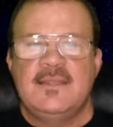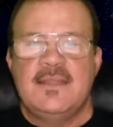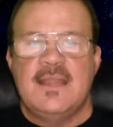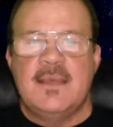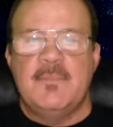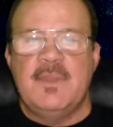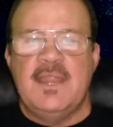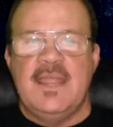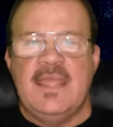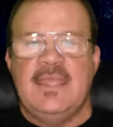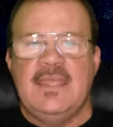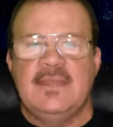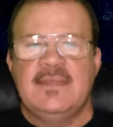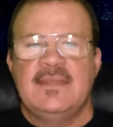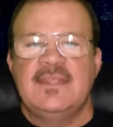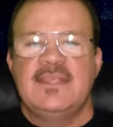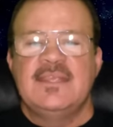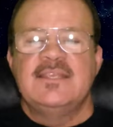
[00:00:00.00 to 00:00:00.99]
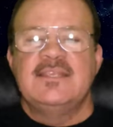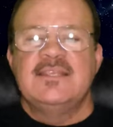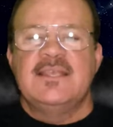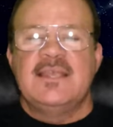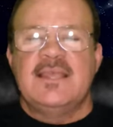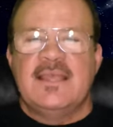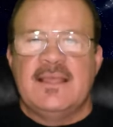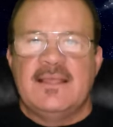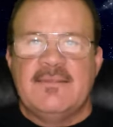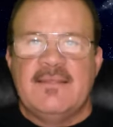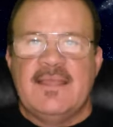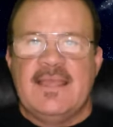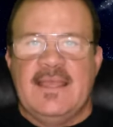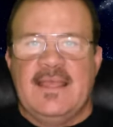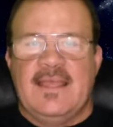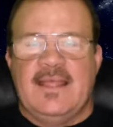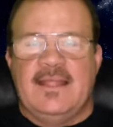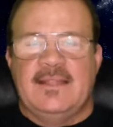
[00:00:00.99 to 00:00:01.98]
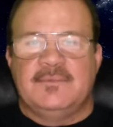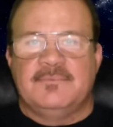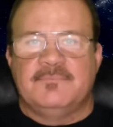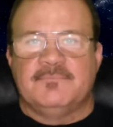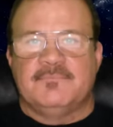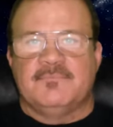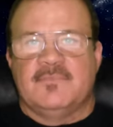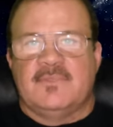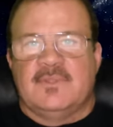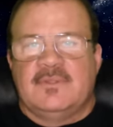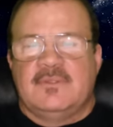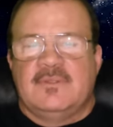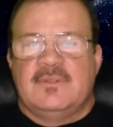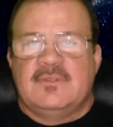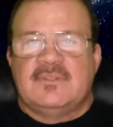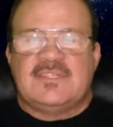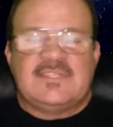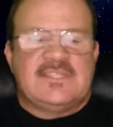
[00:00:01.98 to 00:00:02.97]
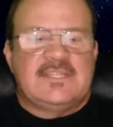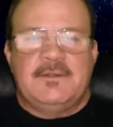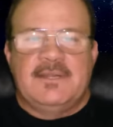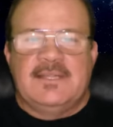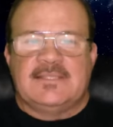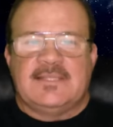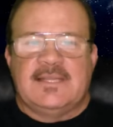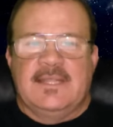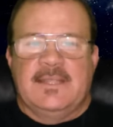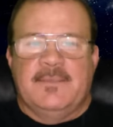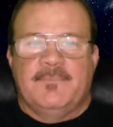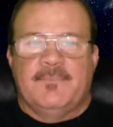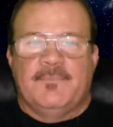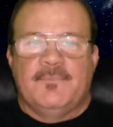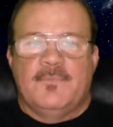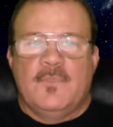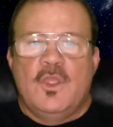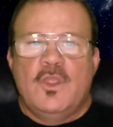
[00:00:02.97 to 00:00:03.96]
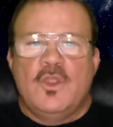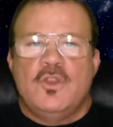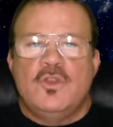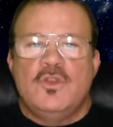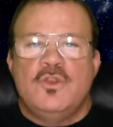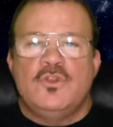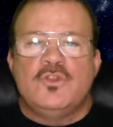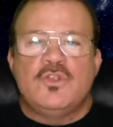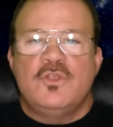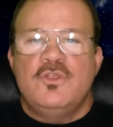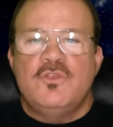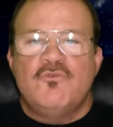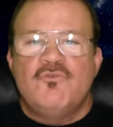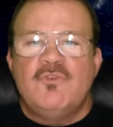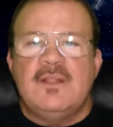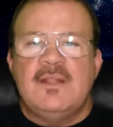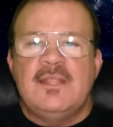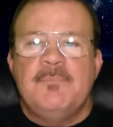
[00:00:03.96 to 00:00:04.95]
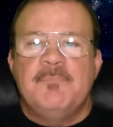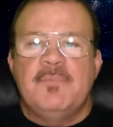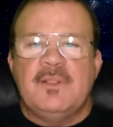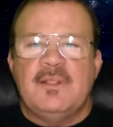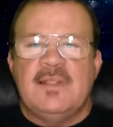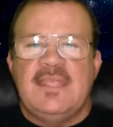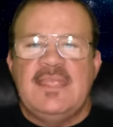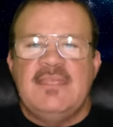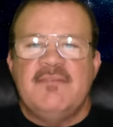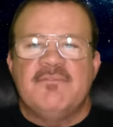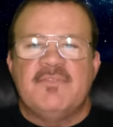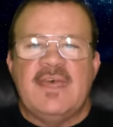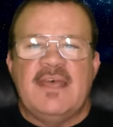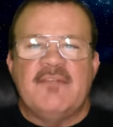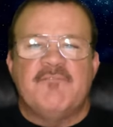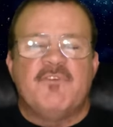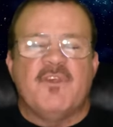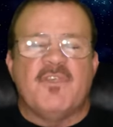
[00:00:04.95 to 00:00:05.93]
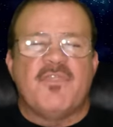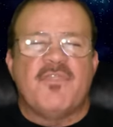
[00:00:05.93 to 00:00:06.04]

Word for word: Number eight, and seriously, do you really believe that for